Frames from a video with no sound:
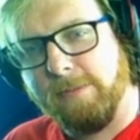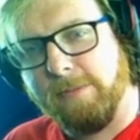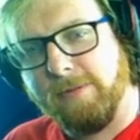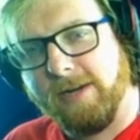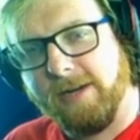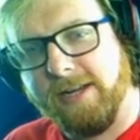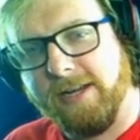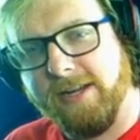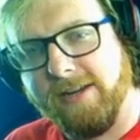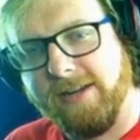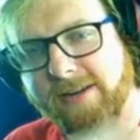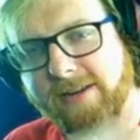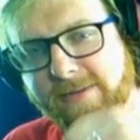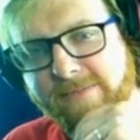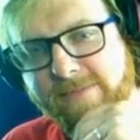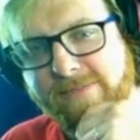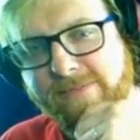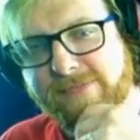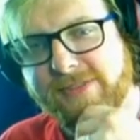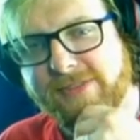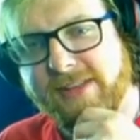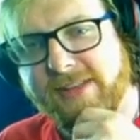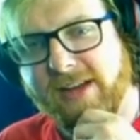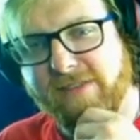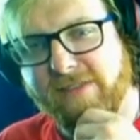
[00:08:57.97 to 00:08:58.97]
right here.
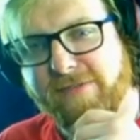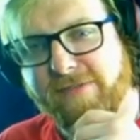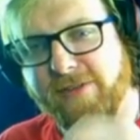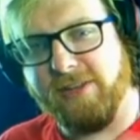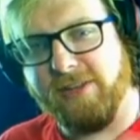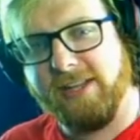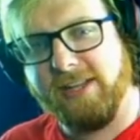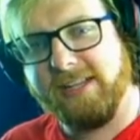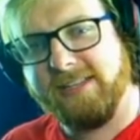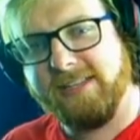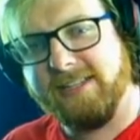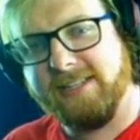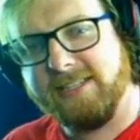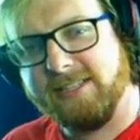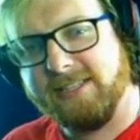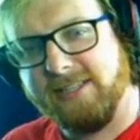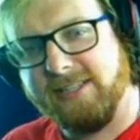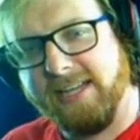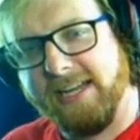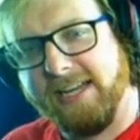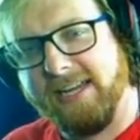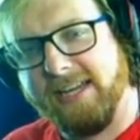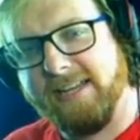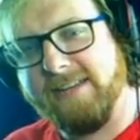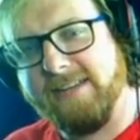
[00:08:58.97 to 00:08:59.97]
I feel like this
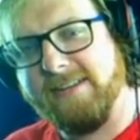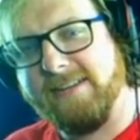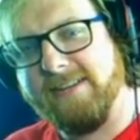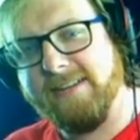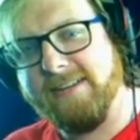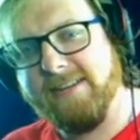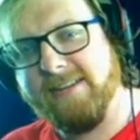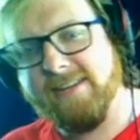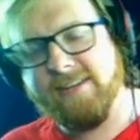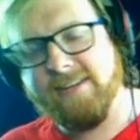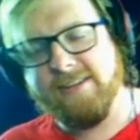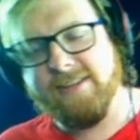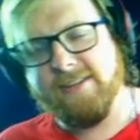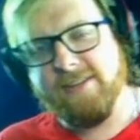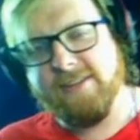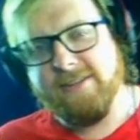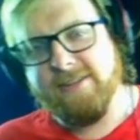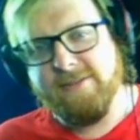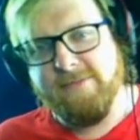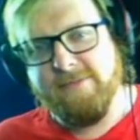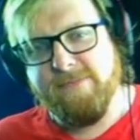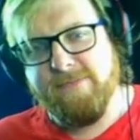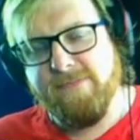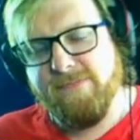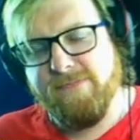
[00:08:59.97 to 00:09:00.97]
lane,
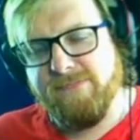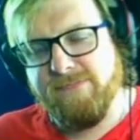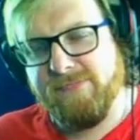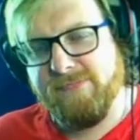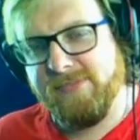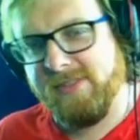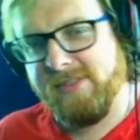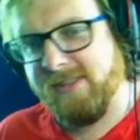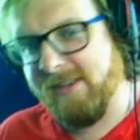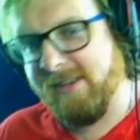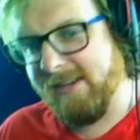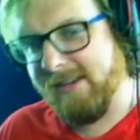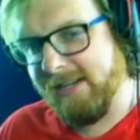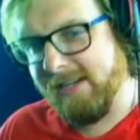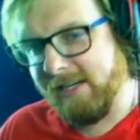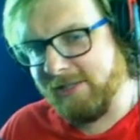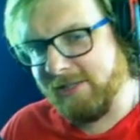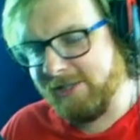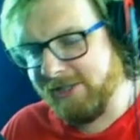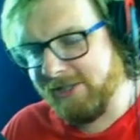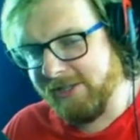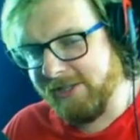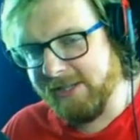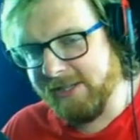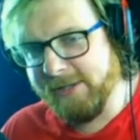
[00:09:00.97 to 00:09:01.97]
I'll show you,